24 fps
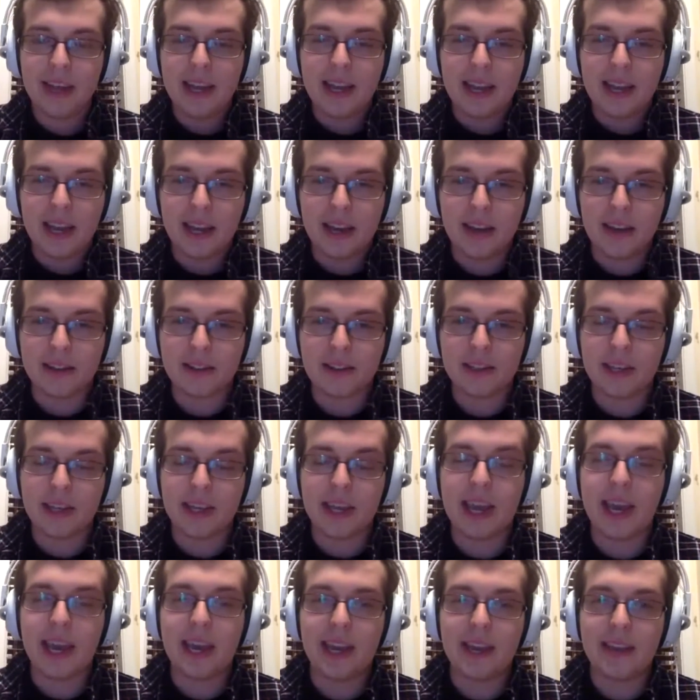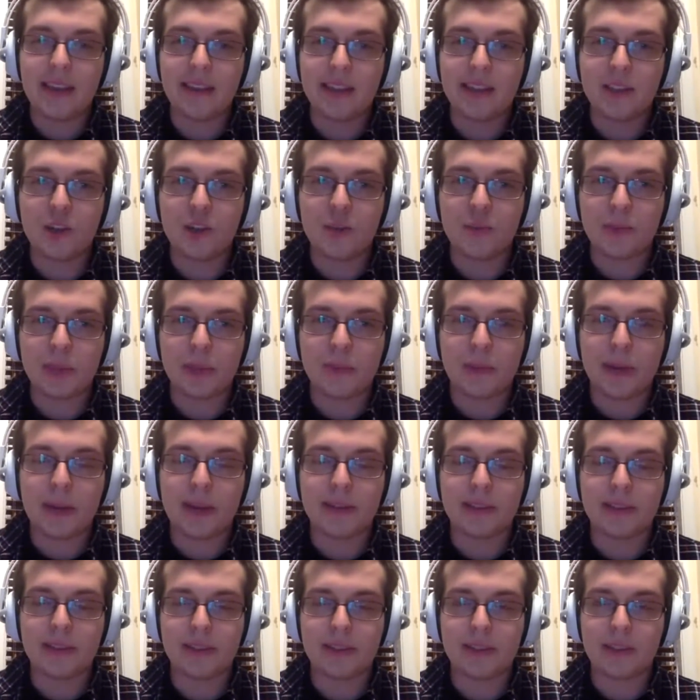and I was like, "Hey, they told me
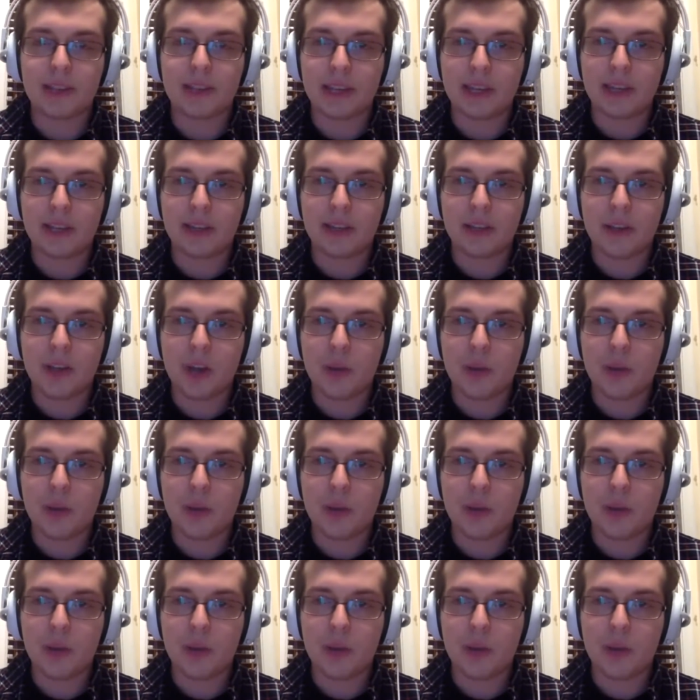about this like